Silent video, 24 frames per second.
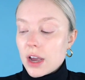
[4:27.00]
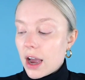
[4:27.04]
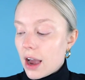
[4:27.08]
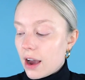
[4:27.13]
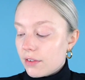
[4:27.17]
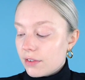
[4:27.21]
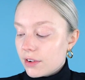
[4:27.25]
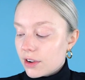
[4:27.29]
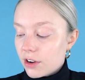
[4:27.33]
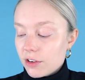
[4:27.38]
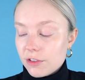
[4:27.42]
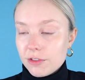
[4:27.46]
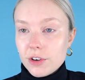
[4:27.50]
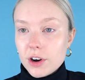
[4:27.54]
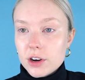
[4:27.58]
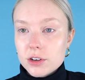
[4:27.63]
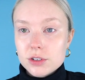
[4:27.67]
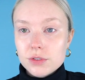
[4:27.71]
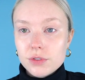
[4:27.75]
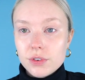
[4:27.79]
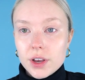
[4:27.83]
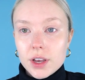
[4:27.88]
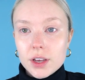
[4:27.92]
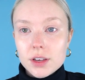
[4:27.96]
having a
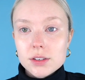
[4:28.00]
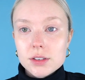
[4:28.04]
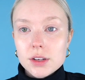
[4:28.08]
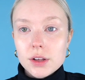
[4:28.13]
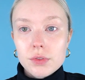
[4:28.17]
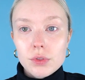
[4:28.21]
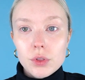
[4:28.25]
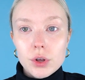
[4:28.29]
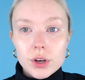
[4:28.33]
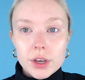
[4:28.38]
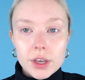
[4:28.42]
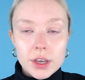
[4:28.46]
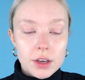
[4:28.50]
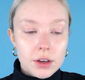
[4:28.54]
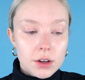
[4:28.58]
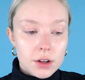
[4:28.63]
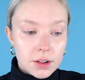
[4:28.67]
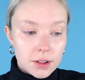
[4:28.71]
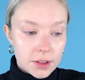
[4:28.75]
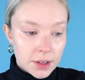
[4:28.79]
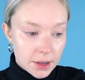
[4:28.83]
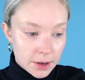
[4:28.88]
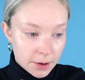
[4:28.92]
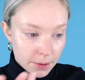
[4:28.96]
fresh face and looking
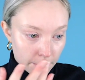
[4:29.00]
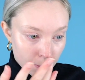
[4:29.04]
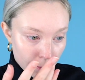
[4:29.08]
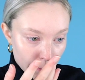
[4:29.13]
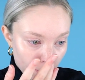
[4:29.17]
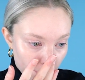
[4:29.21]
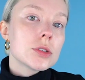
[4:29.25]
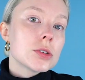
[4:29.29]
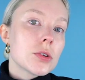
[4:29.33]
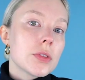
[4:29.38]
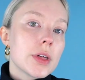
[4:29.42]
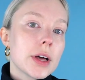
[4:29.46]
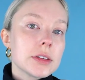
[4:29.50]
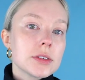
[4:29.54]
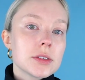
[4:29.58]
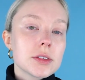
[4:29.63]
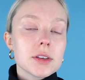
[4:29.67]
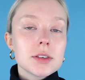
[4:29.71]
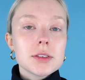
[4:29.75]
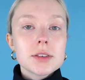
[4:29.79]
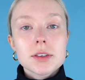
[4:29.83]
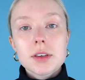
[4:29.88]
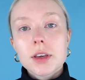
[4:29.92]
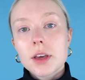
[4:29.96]
clean. So that's
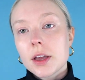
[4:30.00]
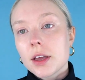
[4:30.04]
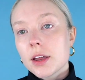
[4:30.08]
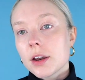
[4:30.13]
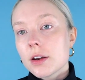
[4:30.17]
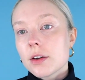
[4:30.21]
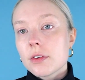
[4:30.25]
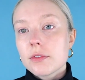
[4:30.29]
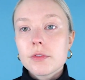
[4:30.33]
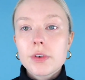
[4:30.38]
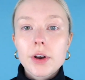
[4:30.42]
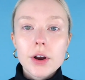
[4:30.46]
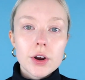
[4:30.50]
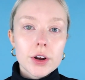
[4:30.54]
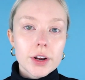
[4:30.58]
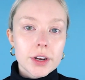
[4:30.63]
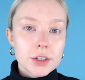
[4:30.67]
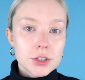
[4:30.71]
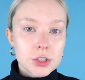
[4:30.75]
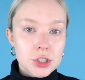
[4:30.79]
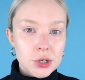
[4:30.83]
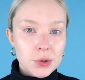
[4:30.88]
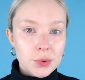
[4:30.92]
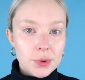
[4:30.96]
the skin, very
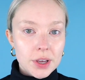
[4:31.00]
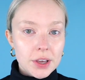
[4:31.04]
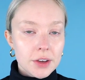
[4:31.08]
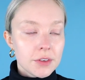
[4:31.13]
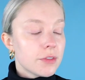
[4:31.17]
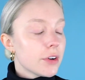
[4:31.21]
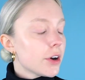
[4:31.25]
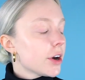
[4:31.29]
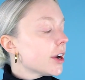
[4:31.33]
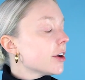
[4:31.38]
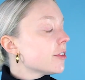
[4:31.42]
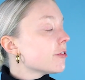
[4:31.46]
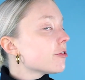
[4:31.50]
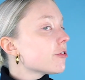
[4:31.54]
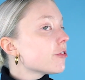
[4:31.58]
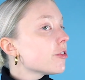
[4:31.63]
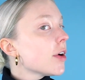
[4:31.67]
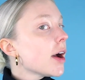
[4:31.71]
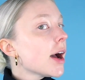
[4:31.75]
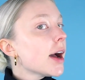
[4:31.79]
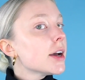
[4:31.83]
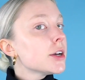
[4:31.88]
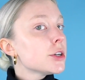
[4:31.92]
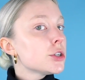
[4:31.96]
dewy, very
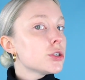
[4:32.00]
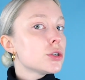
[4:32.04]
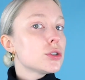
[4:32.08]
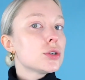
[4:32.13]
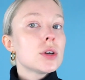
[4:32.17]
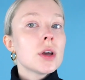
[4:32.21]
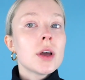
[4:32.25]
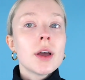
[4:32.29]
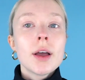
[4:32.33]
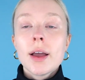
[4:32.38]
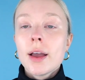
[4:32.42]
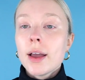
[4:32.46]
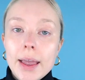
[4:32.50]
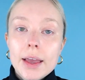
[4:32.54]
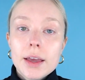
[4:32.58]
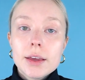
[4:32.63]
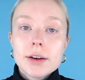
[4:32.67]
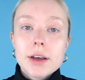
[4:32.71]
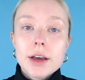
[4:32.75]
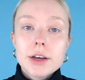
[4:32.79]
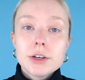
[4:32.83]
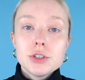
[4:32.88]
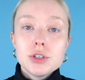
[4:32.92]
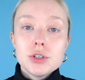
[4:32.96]
fresh.
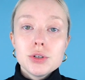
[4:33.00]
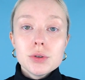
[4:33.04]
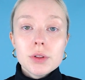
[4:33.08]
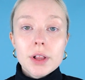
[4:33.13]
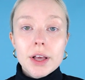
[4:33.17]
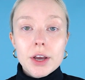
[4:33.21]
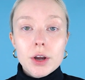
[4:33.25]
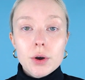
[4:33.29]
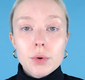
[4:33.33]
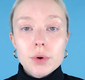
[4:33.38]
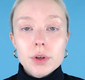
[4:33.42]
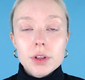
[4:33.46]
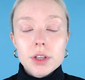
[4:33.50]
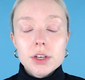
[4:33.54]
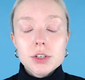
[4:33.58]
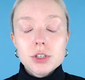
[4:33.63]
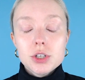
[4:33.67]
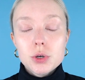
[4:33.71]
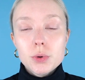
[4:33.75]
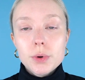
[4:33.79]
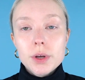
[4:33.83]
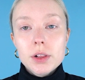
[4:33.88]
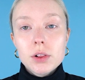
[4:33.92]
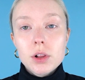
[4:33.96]
And I do like a really
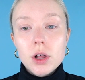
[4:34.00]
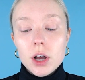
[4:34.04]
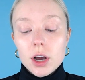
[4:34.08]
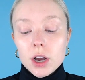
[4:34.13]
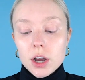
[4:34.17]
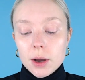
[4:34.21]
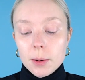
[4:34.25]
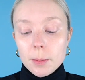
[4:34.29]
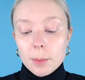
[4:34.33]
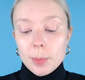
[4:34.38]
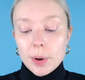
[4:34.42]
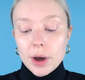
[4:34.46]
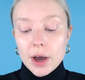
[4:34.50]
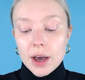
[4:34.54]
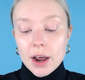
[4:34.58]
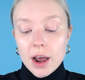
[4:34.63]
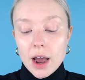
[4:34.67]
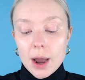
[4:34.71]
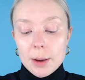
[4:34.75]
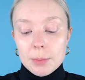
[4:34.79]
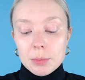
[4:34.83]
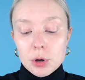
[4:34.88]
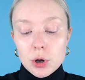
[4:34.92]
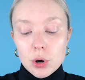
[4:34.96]
dewy look, but
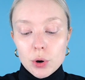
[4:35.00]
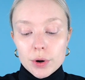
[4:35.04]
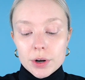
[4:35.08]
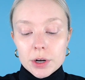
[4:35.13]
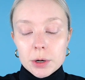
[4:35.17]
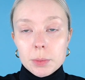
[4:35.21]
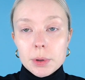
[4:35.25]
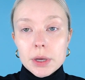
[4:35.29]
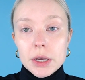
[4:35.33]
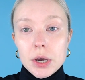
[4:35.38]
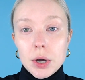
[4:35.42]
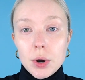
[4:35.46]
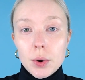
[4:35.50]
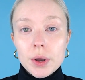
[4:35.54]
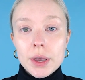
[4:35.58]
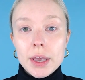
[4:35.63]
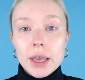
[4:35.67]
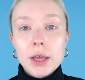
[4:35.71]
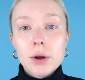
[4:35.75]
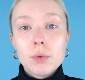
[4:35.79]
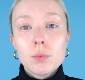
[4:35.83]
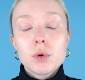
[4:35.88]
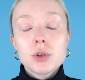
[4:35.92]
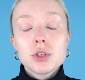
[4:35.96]
I'm going to be going
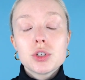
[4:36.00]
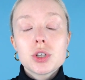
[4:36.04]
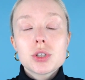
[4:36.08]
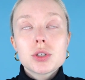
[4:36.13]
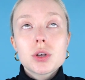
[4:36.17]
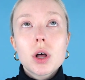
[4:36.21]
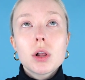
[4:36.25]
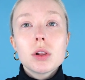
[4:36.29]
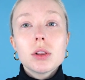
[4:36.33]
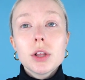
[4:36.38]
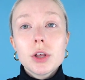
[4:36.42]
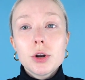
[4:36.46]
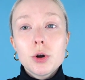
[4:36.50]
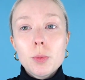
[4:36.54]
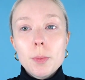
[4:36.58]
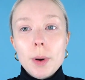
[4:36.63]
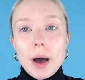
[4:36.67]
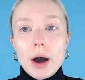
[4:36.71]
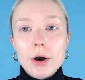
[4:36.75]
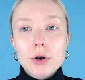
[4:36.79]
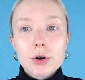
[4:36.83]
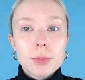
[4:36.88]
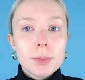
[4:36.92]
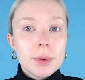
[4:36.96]
in with just a little
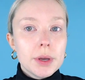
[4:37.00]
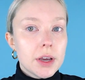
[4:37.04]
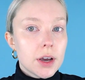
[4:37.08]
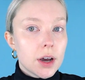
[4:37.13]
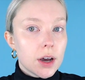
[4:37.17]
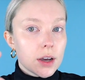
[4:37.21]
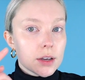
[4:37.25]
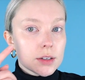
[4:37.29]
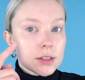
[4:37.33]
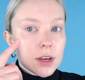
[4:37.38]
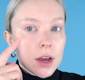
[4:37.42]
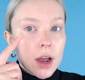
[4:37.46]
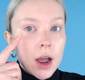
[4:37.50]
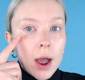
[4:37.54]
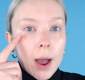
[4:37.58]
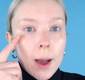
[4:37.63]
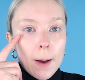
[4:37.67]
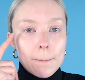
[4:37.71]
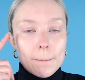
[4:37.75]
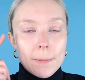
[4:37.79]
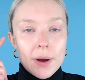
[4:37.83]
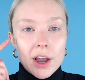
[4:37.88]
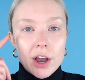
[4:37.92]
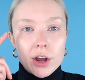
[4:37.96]
powder because
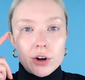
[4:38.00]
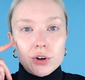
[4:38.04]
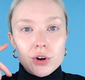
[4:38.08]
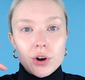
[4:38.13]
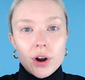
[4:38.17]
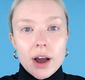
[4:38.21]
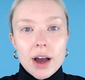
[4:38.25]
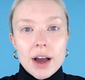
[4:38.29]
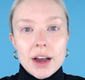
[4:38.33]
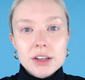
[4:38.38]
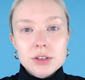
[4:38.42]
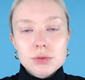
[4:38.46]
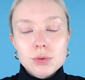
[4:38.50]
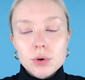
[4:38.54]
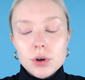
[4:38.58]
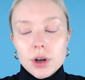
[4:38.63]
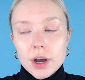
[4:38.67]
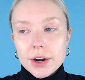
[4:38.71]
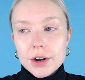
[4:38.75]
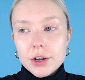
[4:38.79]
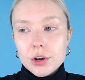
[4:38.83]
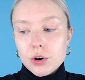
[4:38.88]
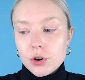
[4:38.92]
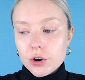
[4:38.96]
my under eyes will
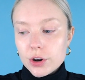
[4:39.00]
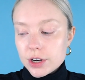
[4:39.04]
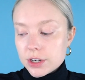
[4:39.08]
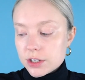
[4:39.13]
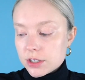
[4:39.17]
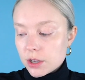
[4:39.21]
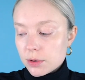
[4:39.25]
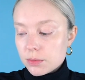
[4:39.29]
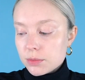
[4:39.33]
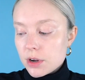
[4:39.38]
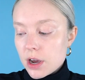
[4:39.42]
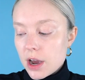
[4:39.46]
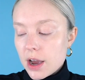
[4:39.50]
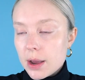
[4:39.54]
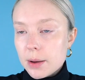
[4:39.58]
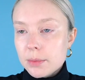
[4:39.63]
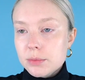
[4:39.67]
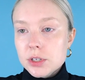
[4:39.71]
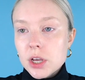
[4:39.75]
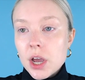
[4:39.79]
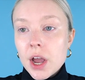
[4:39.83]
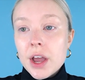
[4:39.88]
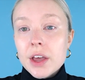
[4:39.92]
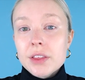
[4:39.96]
kind of crease
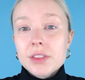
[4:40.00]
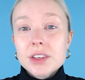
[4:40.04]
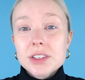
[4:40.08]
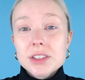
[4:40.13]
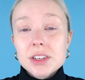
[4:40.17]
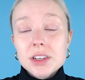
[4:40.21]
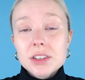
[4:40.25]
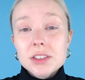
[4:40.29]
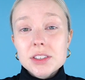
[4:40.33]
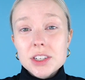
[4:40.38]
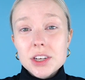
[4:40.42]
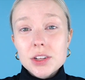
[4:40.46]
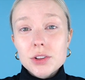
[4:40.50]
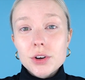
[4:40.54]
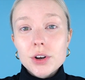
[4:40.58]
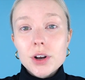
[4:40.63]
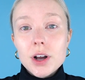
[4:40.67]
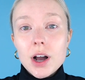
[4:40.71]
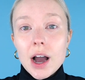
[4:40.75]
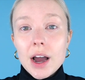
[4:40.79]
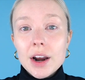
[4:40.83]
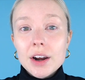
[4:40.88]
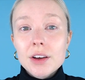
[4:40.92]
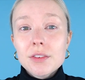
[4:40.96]
sometimes. This concealer
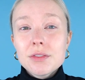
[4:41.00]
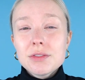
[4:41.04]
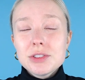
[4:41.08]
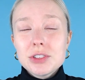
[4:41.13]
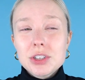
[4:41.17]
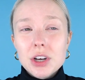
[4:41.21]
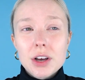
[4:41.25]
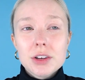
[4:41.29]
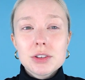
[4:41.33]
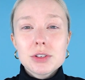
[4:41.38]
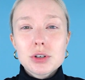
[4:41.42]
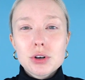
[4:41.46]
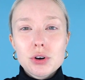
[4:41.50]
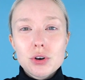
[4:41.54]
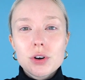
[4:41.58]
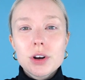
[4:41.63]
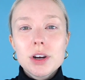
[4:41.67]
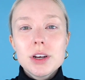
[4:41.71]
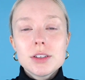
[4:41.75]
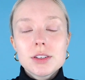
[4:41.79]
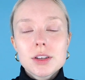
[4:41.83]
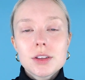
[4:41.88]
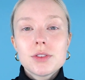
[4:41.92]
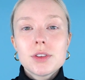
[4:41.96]
kind of does
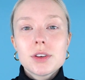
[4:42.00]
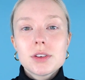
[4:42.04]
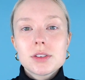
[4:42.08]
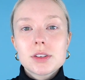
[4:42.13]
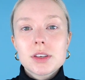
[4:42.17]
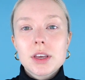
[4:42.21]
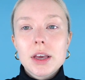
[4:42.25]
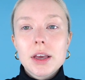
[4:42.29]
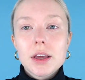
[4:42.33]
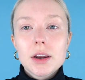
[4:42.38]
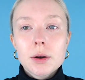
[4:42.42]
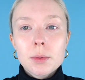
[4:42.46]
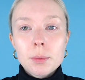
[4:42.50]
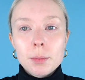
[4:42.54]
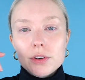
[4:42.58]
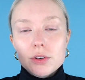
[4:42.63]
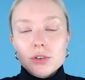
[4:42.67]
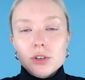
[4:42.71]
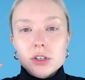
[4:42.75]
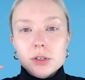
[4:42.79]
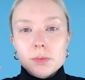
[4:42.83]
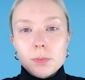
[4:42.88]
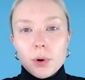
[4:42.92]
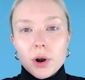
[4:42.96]
crease in the skin. If you
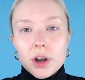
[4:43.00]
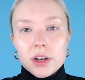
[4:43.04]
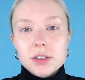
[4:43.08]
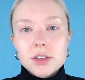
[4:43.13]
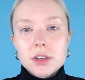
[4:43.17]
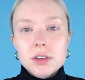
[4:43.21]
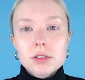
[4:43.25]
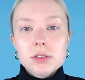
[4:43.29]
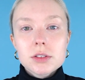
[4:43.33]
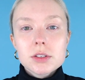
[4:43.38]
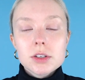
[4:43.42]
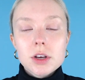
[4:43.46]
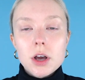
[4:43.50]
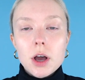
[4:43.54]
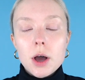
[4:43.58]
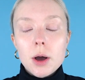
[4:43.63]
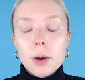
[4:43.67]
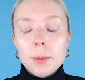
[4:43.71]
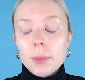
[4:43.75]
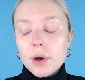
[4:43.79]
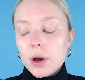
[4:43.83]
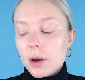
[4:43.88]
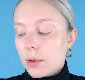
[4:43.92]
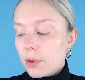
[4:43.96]
just press in
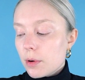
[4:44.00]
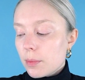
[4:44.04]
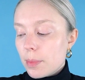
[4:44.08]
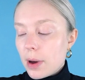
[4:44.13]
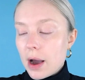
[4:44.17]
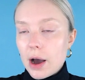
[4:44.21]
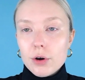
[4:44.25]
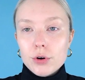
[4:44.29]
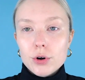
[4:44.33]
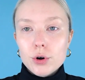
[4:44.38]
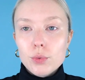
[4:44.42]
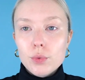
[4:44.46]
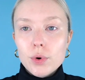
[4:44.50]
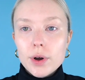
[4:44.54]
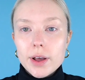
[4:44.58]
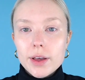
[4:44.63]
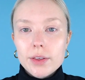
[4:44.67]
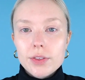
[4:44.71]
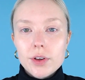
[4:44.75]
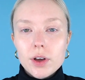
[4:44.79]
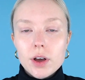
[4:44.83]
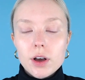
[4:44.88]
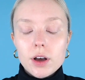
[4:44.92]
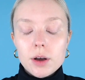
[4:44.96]
some powder
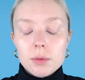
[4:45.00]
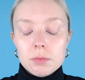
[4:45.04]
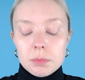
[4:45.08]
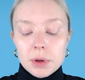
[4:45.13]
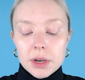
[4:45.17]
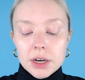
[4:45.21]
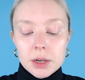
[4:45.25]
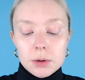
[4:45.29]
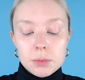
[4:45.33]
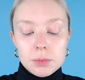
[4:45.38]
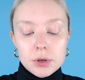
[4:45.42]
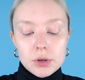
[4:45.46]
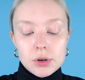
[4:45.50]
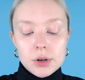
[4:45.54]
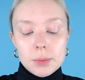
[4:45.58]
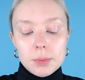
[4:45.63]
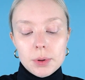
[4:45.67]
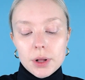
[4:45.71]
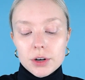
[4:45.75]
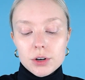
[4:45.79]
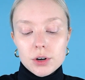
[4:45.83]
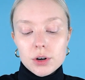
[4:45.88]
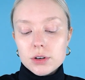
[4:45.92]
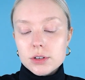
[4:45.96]
with a mini beauty
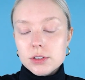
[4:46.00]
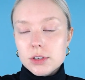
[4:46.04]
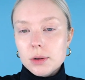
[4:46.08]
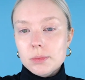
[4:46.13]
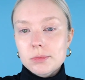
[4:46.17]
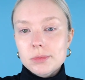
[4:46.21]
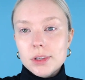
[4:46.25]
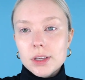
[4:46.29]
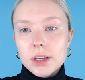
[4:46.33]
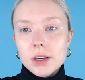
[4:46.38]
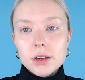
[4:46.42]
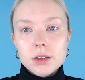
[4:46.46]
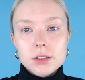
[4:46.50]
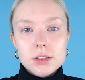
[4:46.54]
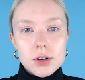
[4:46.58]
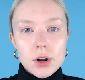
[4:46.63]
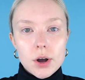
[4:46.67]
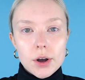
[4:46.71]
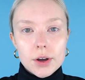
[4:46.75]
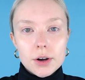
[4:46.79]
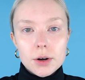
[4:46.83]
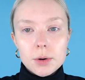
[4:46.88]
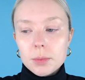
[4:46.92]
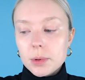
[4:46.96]
blender or something, it's
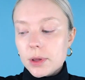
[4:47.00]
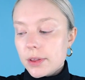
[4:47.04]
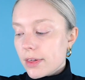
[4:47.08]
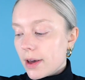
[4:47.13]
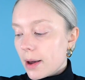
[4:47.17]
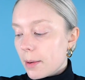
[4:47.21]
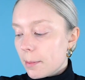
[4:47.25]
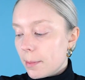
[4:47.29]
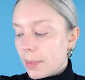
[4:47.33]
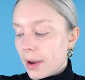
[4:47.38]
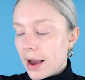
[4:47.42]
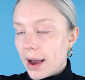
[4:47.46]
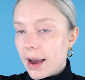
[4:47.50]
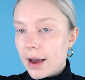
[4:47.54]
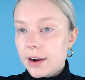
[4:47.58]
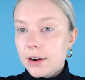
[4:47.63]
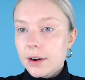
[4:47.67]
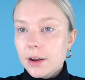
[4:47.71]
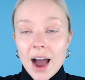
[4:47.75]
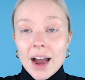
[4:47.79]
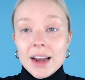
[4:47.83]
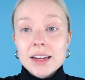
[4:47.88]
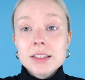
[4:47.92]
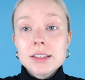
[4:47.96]
not gonna be that
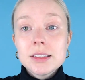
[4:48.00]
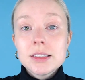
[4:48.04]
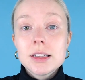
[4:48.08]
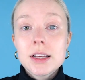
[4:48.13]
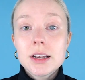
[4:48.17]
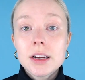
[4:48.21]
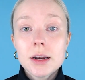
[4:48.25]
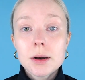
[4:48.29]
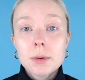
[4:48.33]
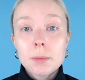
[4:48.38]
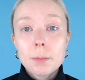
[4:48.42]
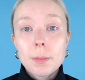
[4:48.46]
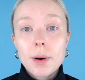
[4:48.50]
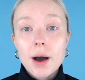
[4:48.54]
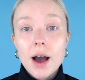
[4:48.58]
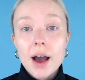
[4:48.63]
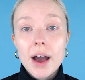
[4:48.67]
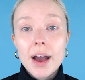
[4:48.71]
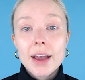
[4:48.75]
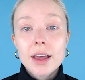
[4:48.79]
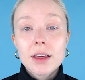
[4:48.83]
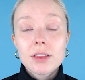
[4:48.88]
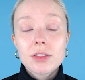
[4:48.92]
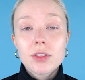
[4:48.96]
bad. I didn't
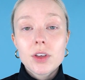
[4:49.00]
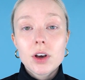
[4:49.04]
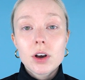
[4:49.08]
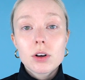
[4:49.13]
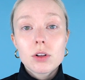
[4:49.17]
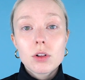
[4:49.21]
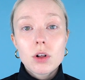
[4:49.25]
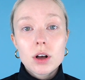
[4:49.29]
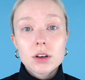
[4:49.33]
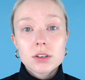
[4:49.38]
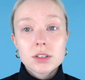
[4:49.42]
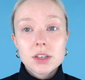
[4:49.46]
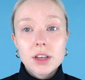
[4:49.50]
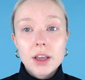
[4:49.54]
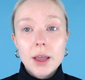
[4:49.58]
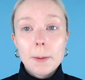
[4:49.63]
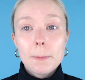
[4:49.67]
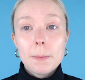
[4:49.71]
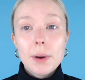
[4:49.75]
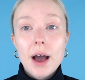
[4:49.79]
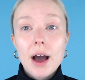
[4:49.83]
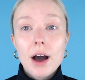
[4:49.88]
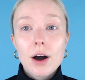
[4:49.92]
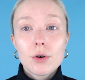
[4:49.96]
buy the Glossier
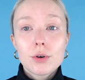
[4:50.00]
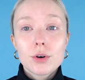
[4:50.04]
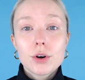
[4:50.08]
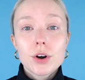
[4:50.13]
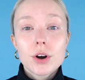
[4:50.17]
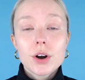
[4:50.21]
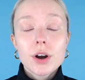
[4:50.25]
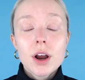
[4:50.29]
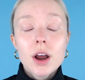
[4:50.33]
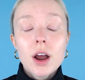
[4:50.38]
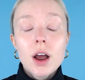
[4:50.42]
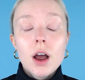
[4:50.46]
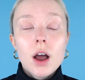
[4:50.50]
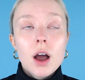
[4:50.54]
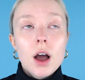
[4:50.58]
powder.